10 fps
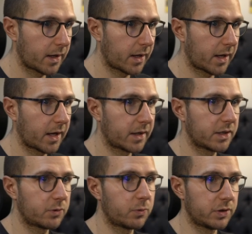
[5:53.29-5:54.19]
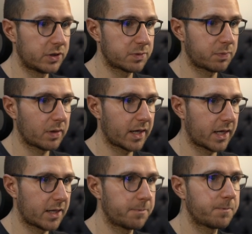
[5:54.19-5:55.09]
and it will
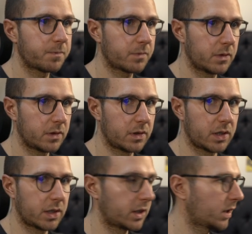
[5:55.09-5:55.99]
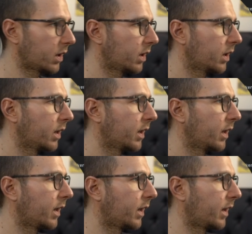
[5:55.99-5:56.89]
display the
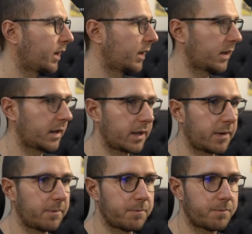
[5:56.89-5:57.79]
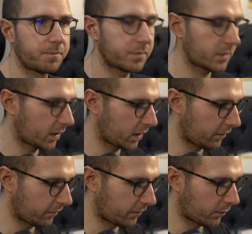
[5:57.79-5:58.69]
um,
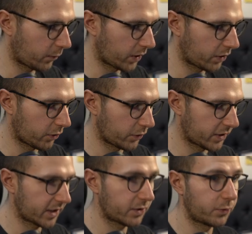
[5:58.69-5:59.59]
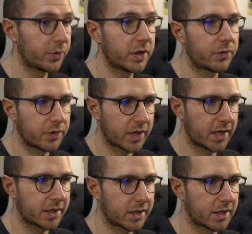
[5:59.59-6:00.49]
info window that we
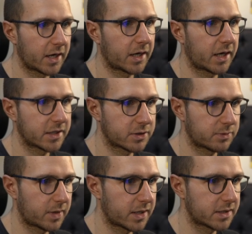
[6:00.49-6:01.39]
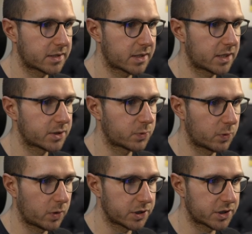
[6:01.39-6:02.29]
created and customized as we
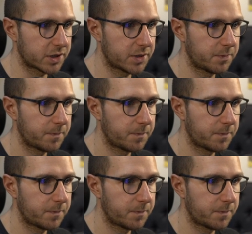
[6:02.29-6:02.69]
wanted